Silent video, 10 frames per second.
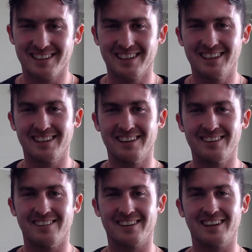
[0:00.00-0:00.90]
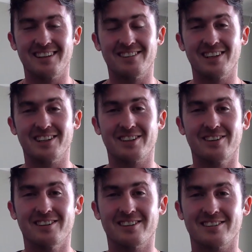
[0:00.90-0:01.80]
you know, or done your wee
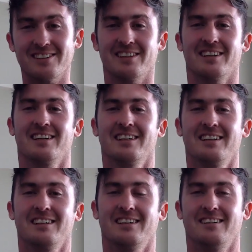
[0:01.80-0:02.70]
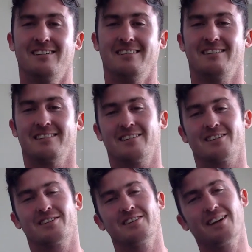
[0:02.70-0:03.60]
chores, or it's
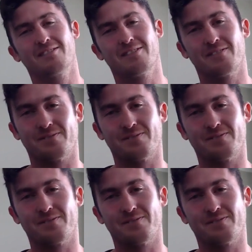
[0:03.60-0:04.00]
not true love.